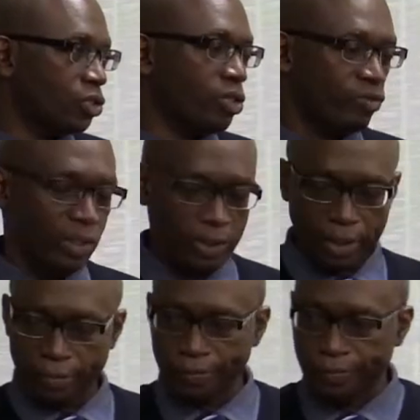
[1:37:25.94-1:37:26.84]
survey
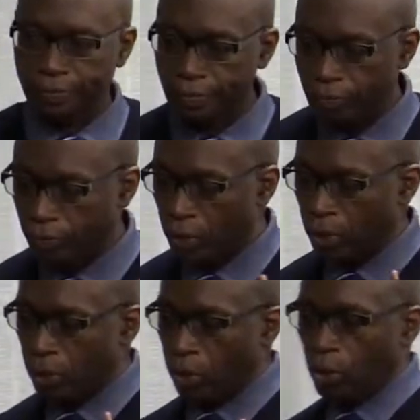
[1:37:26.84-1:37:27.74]
thing.
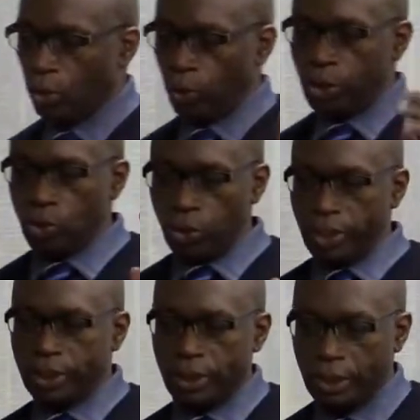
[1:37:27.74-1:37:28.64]
We do
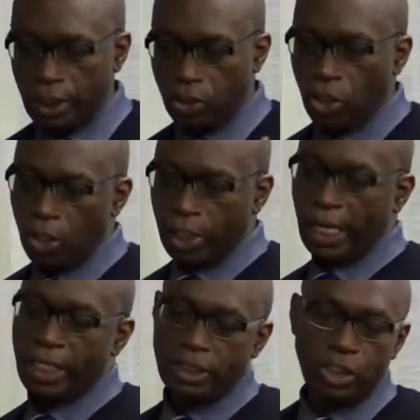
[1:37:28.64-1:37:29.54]
it in
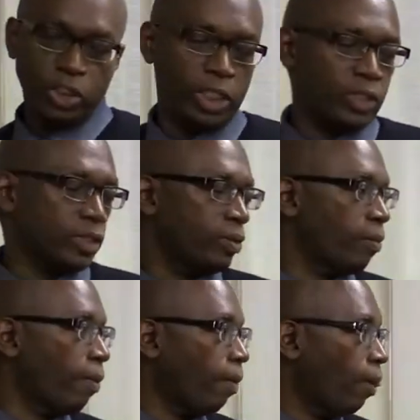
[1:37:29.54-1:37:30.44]
organizations
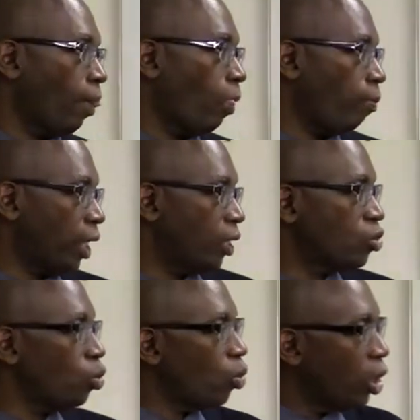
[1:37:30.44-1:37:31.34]

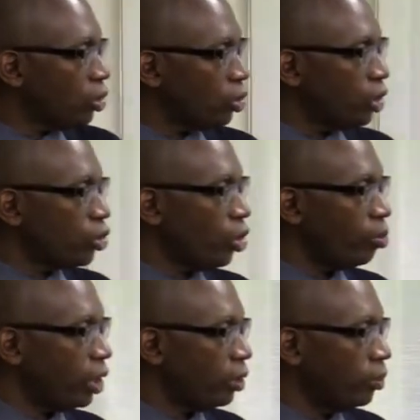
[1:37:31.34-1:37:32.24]
because we want to
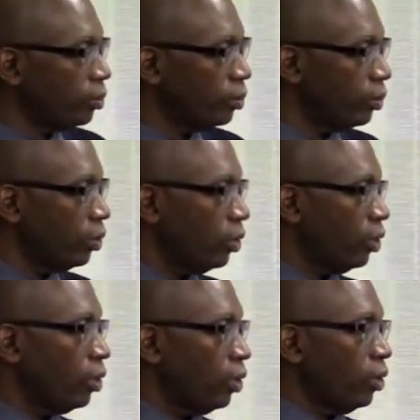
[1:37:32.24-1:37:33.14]
determine
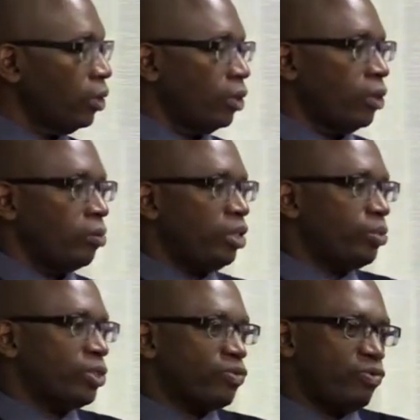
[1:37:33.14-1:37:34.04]

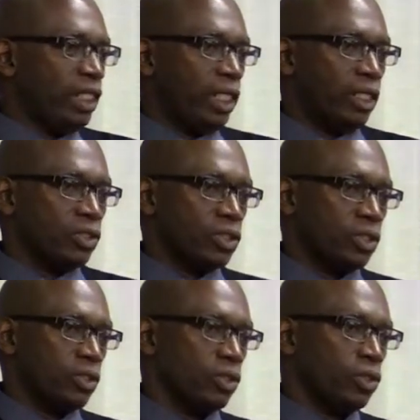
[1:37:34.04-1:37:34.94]
people's
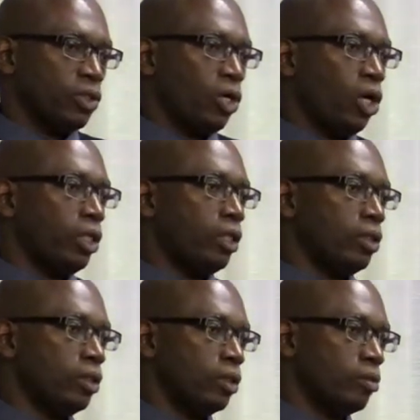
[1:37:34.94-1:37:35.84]
feelings on
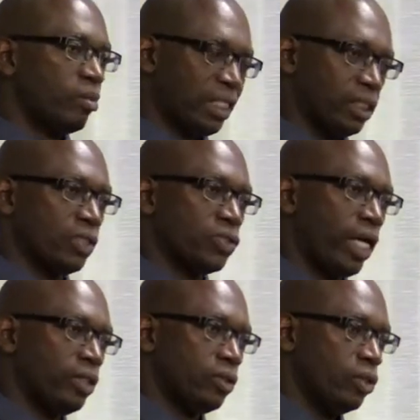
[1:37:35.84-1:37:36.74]
matters,
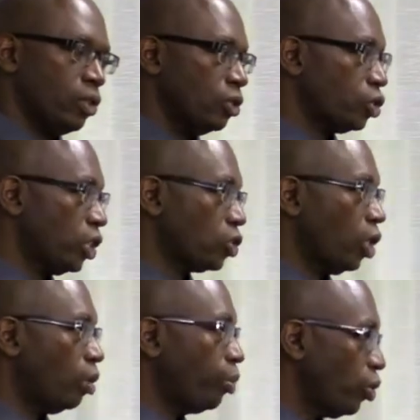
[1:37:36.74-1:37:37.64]
right? So it's called